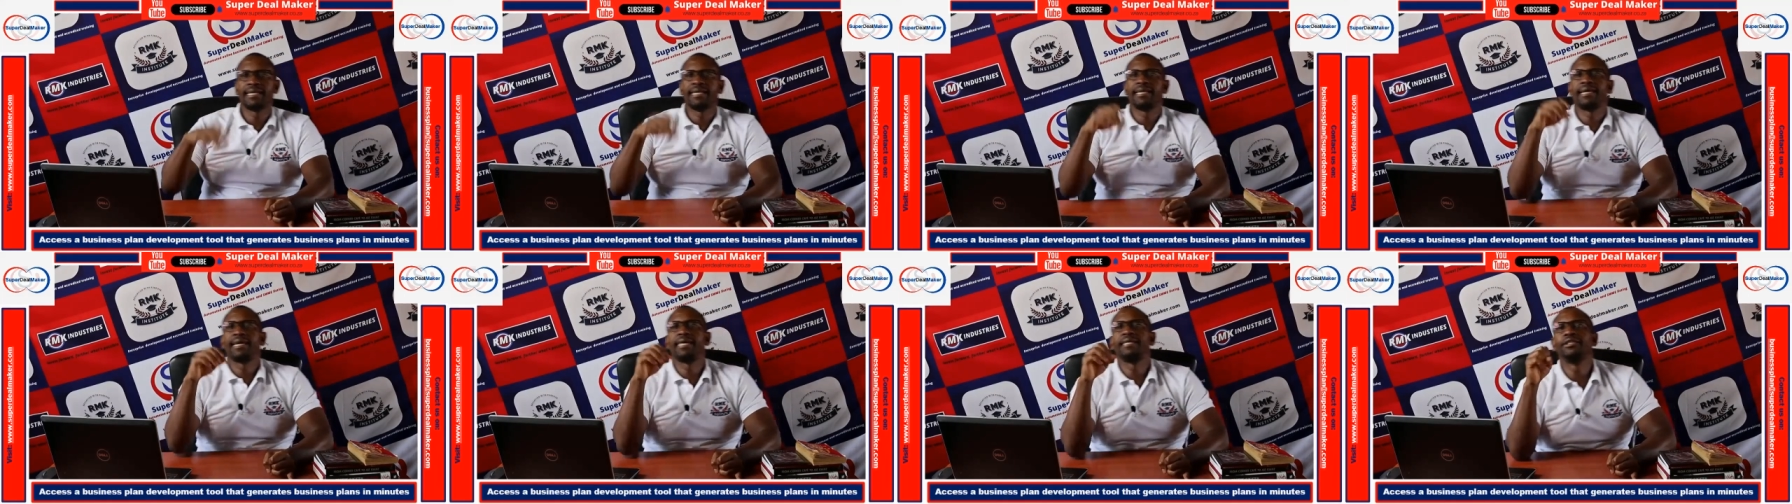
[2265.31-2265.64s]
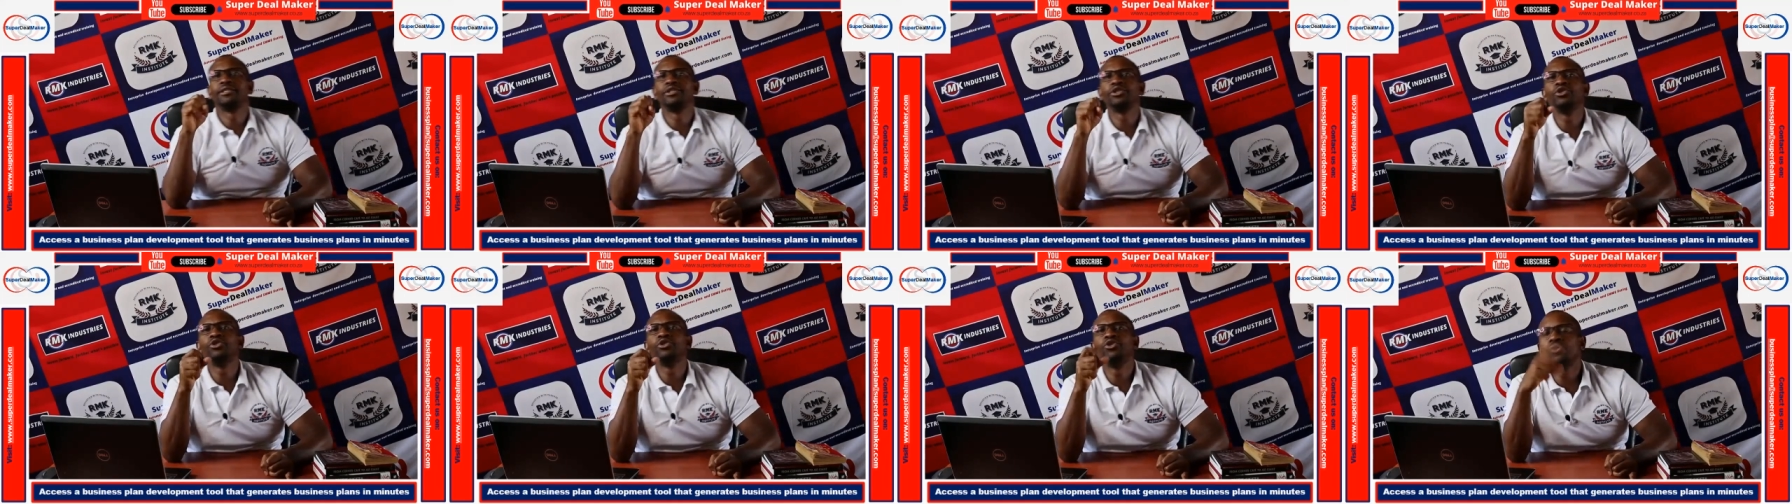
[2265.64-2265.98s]

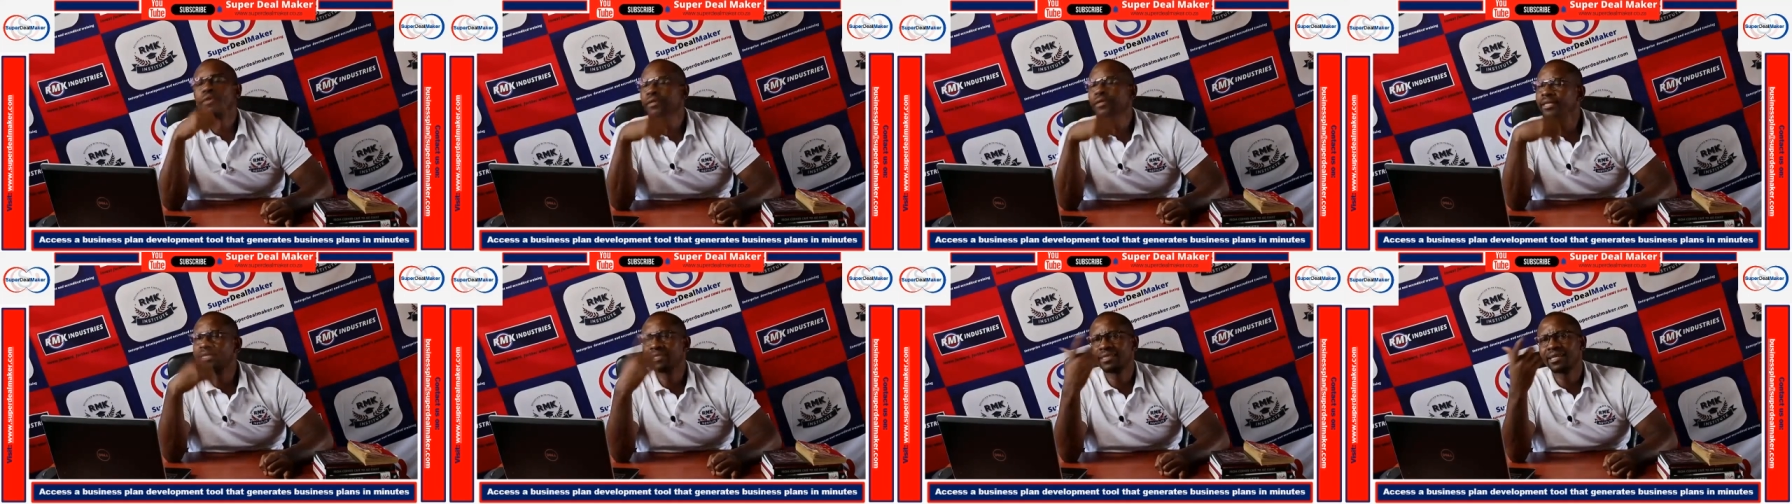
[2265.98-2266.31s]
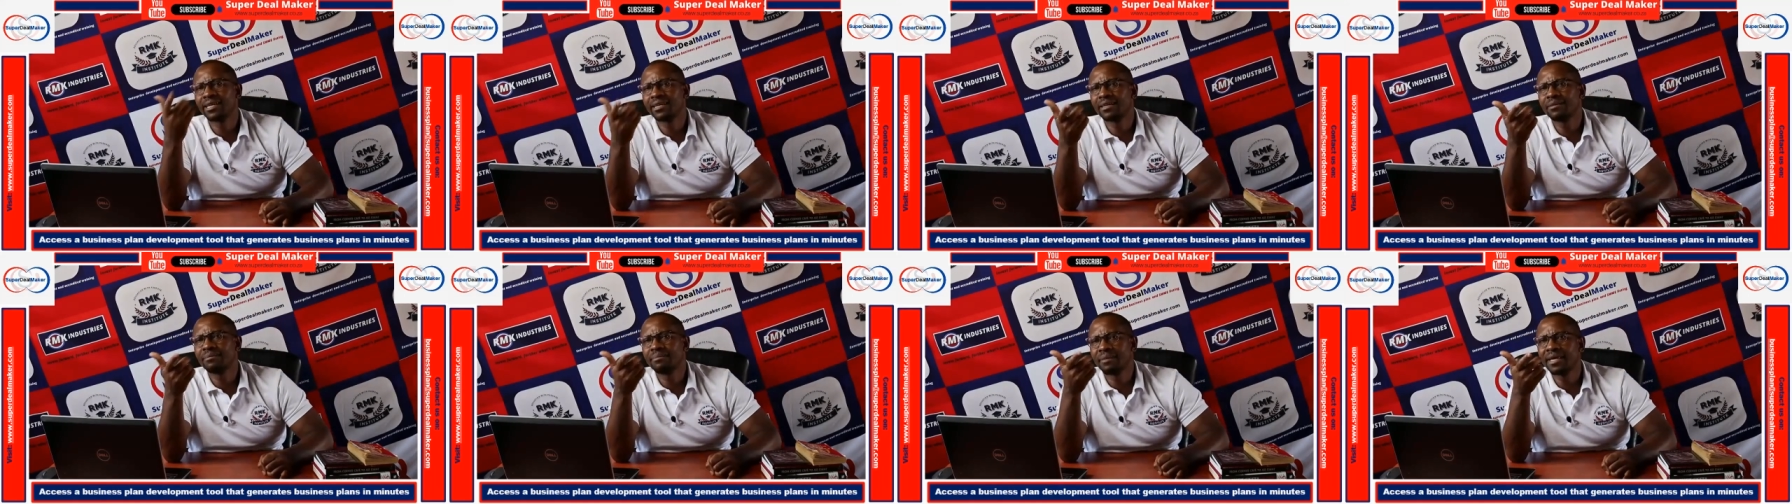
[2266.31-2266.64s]
and you don't
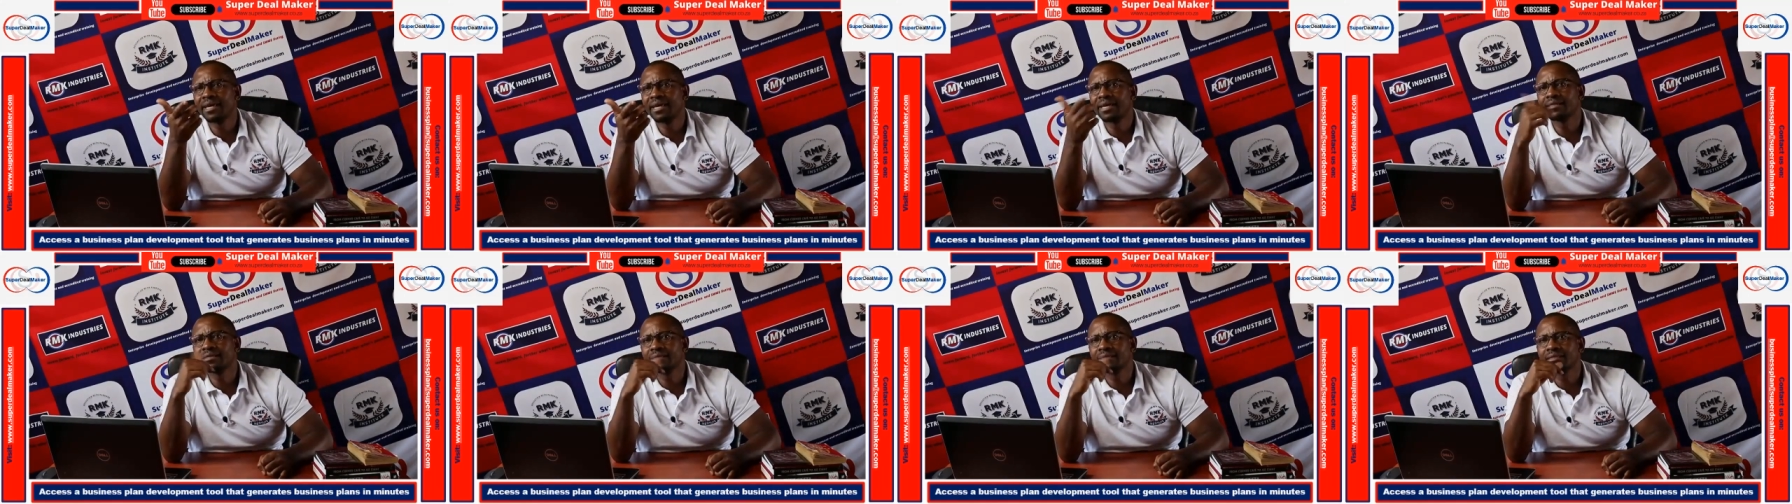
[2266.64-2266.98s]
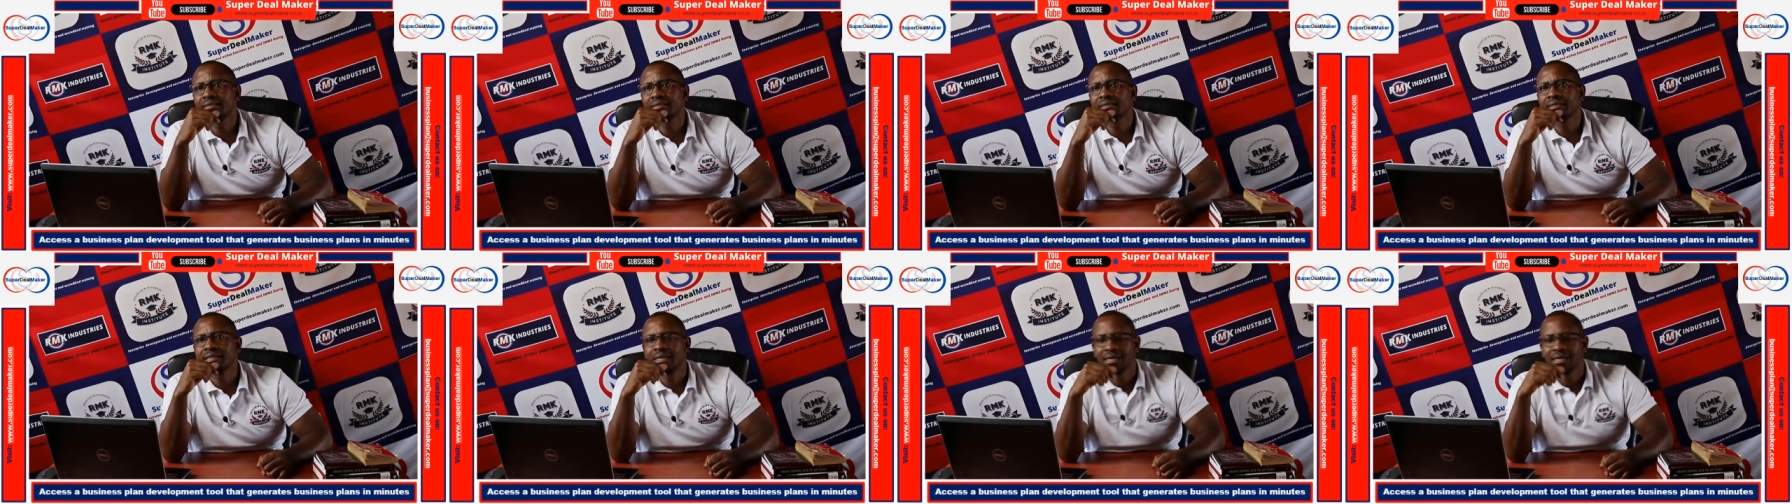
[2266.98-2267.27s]
necessarily pay us.